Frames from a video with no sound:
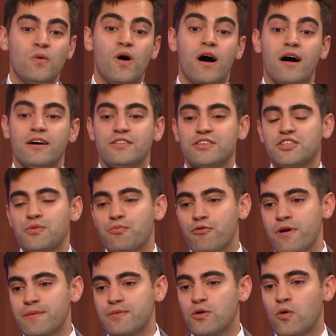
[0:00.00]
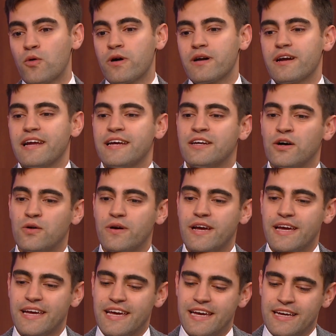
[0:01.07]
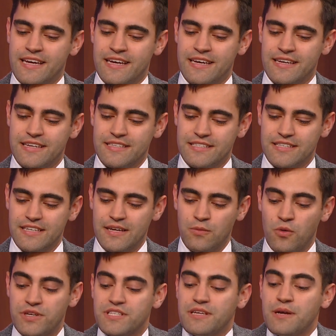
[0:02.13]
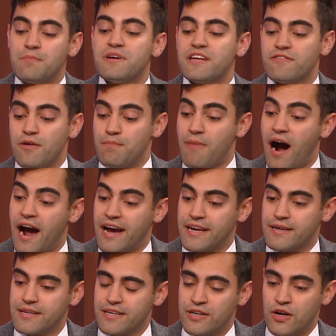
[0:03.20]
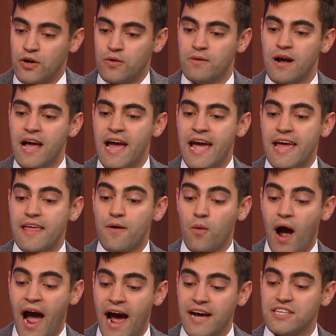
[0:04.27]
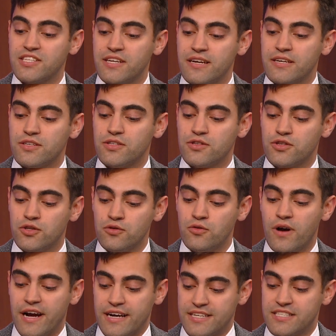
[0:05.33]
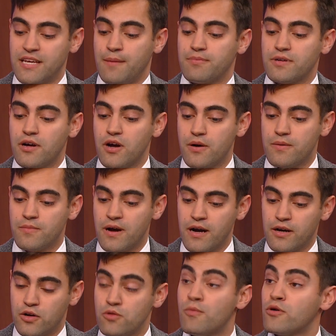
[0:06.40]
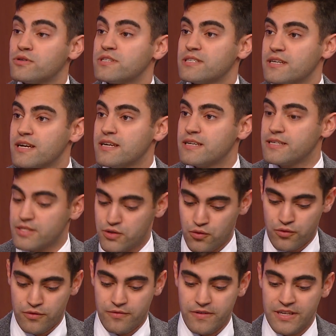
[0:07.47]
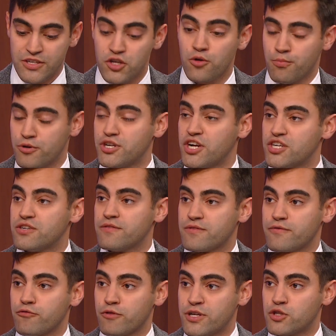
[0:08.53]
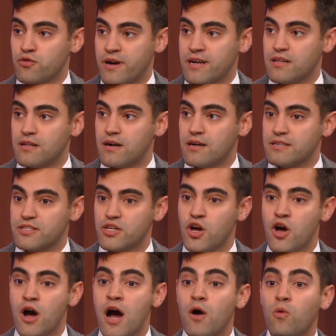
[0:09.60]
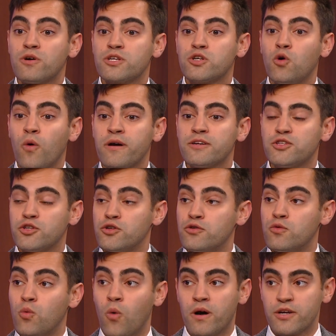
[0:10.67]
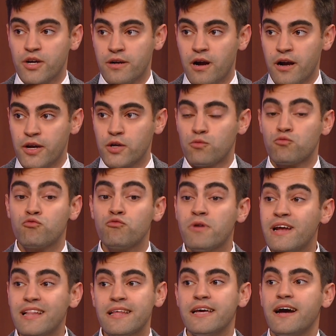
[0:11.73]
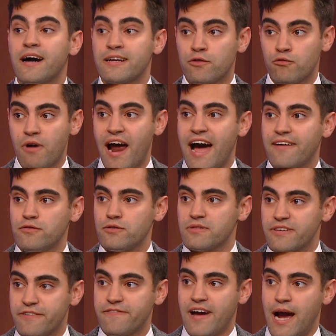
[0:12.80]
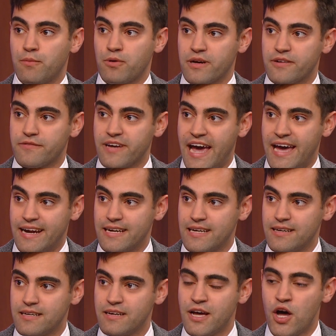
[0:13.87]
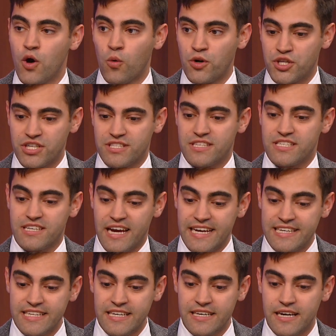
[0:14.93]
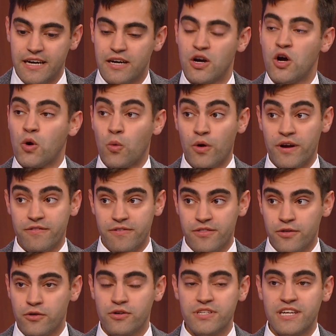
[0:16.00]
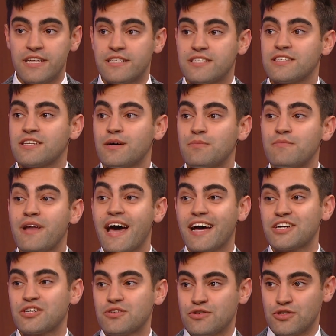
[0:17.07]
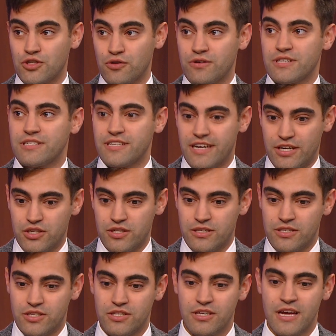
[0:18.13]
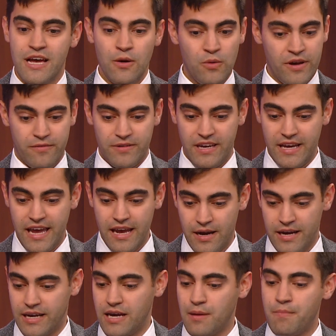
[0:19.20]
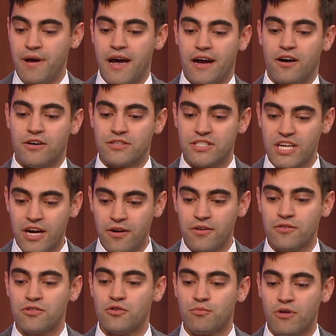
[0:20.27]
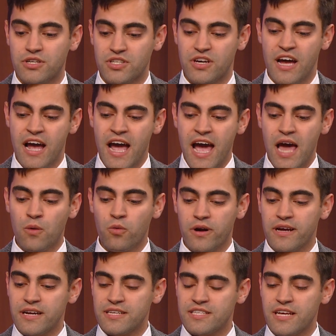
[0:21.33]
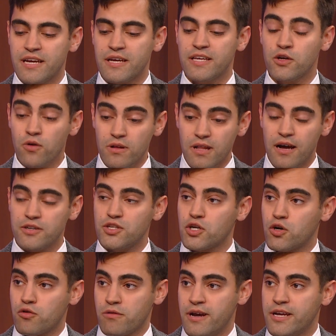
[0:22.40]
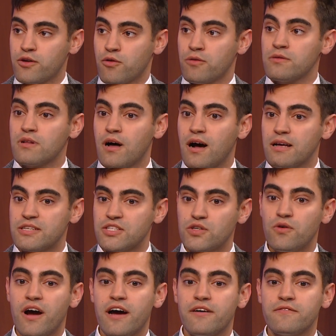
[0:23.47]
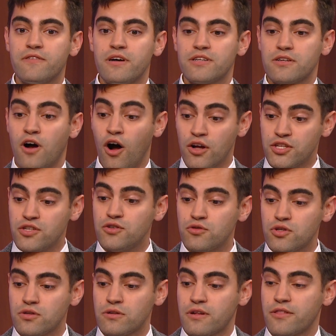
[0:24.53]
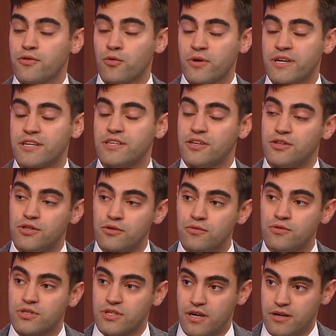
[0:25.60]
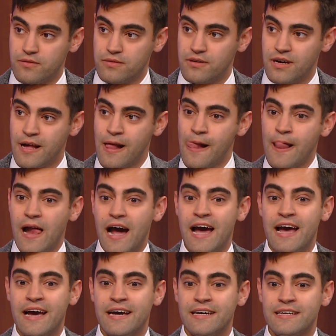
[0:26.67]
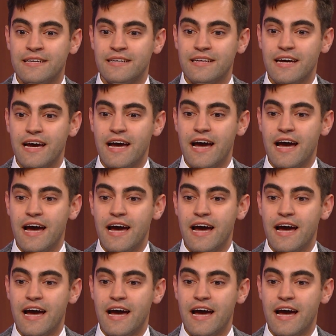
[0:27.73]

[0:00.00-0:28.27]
Oh, the Supreme Court, you know, it was in a bit of a bind. You know, asking to accept Comeau's sort of interpretation of the free trade clause was going to, one could argue, really unravel the fabric of Canada, which is this idea where we have 13 subnational jurisdictions. We have Quebec, Ontario, New Brunswick, and we're going to say, you're allowed to create your own laws. You have constitutional authority to do so. And